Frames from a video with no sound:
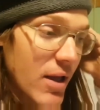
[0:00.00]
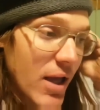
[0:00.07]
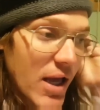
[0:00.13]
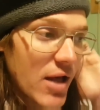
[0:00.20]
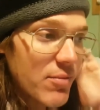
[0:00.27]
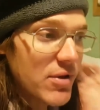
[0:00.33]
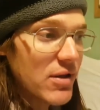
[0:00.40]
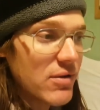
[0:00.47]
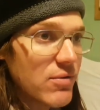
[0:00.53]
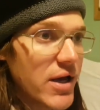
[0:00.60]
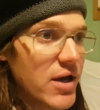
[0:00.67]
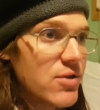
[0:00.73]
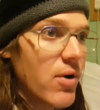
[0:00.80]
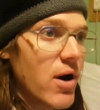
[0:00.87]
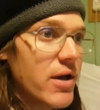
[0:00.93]
And I'll be, I
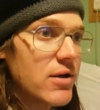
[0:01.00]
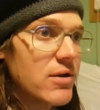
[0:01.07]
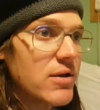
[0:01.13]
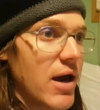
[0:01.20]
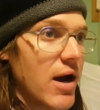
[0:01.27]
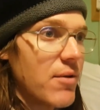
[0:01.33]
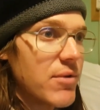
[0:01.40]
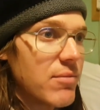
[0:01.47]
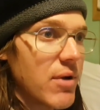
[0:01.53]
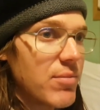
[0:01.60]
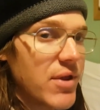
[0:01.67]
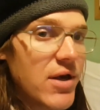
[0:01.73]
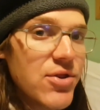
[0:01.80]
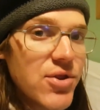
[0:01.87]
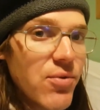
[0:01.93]
guess, walking, yeah, I'll be, my
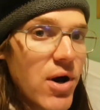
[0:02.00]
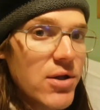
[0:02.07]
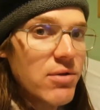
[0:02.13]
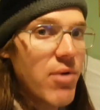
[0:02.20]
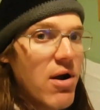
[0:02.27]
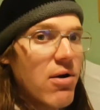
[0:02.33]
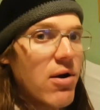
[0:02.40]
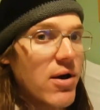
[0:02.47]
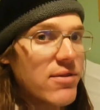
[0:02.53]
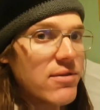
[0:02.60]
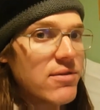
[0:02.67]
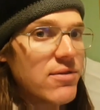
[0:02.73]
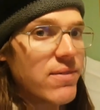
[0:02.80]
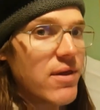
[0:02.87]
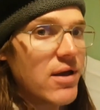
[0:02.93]
plan's to walk tomorrow
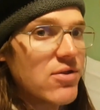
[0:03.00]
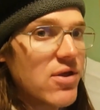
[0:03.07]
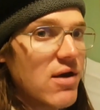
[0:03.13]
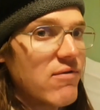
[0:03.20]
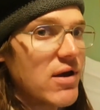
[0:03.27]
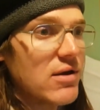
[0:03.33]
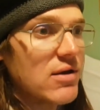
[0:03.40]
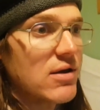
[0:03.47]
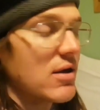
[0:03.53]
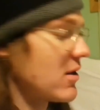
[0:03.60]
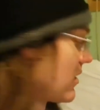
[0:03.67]
on Thanksgiving.